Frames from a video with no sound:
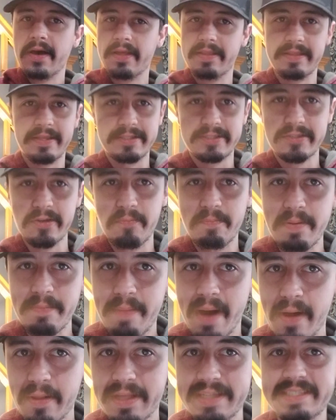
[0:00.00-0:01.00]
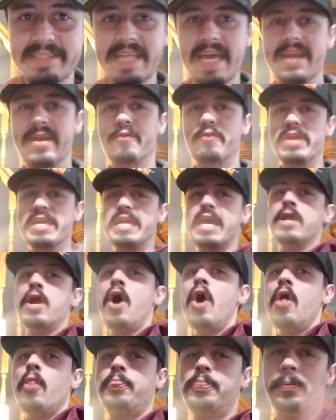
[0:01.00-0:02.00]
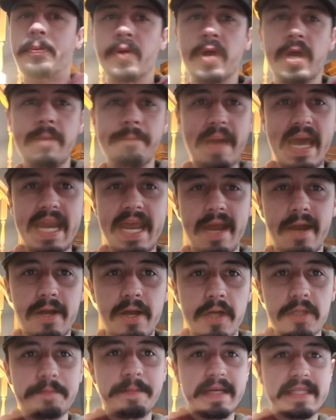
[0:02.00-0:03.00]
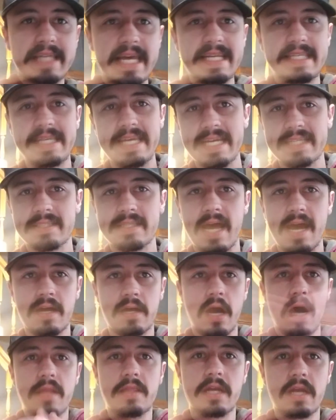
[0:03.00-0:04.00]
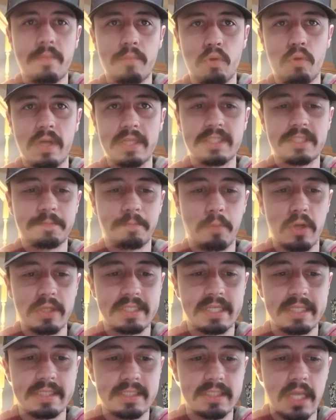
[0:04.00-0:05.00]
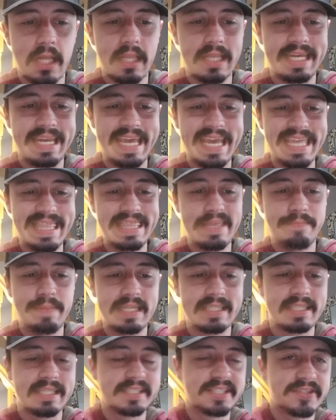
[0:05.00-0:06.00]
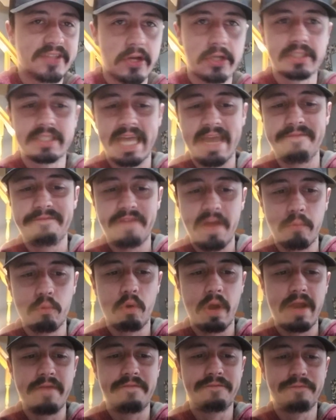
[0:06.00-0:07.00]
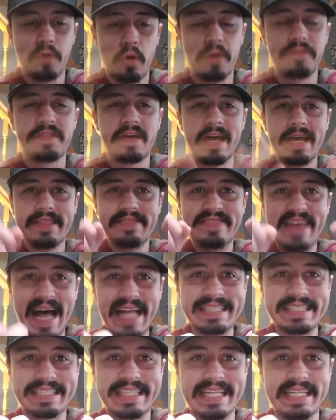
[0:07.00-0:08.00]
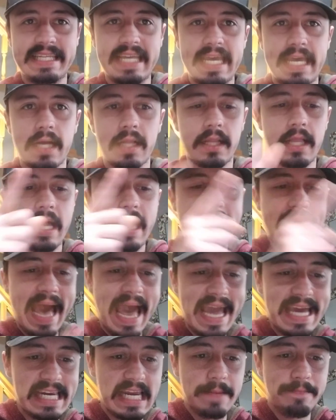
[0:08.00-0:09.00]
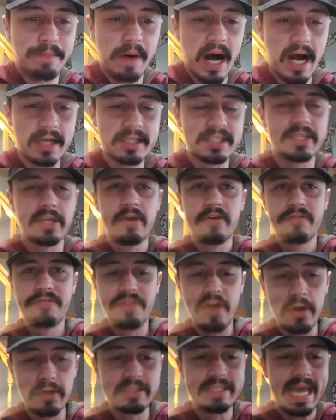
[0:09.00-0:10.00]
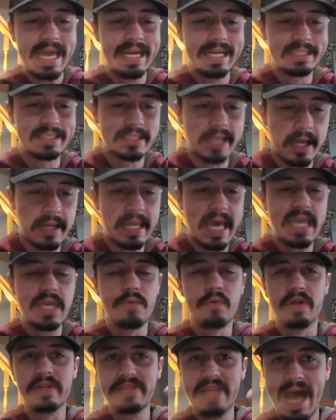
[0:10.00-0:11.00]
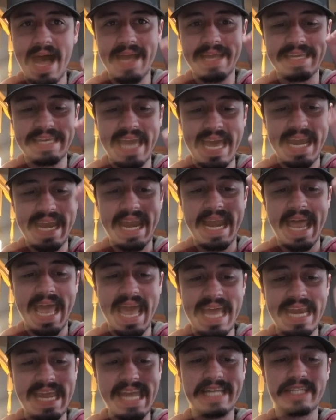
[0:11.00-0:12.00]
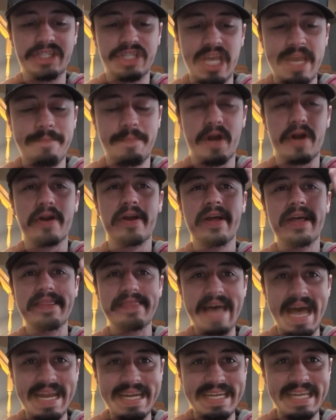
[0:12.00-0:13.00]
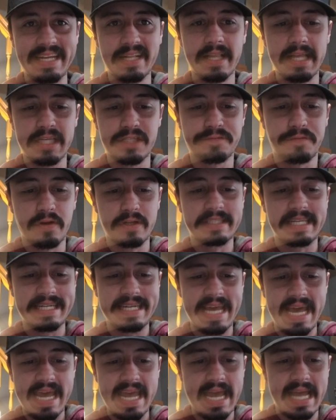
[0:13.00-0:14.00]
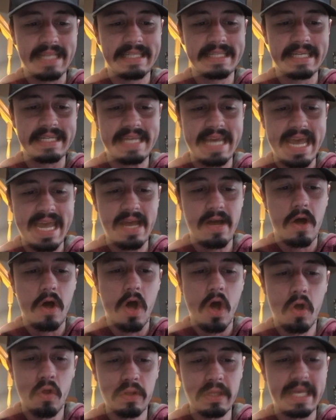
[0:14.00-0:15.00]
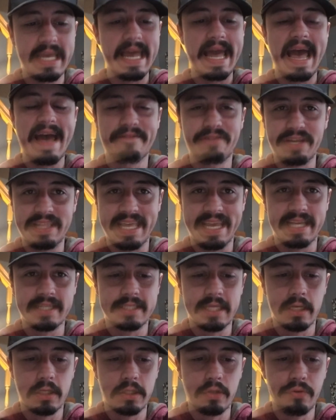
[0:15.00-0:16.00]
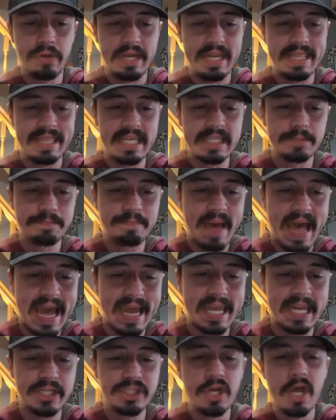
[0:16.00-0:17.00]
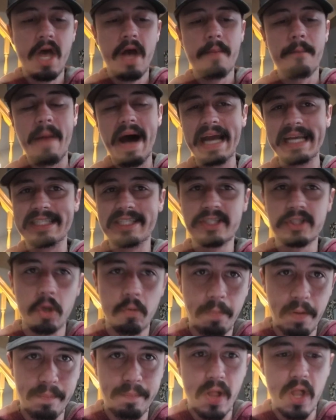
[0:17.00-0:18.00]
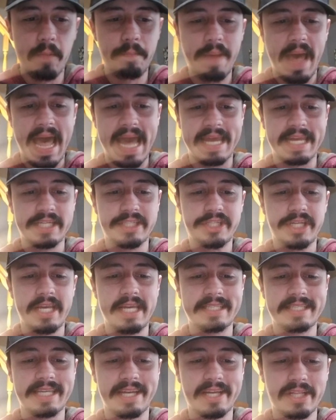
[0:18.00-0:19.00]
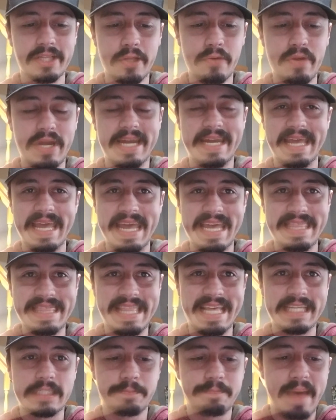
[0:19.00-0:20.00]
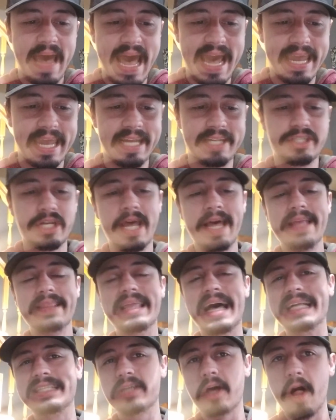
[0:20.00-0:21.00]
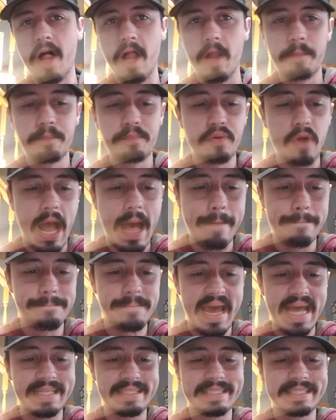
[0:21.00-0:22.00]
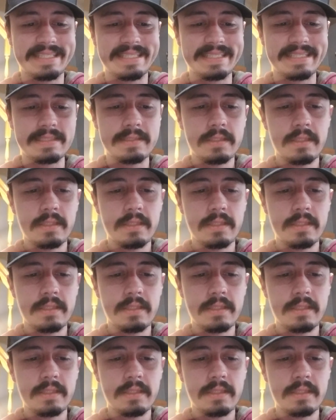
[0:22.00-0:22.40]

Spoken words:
The Super Bowl extended weekend. Benny here, GhostPicksATS.com, the number one sports consultant in the business, Thursday, February 4th. That's the deal. $80. Thursday to Sunday, you will not get it any cheaper. That deal is for today and today only. Everything is included in this package. My Super Bowl package is included in this package. That's all prop bets.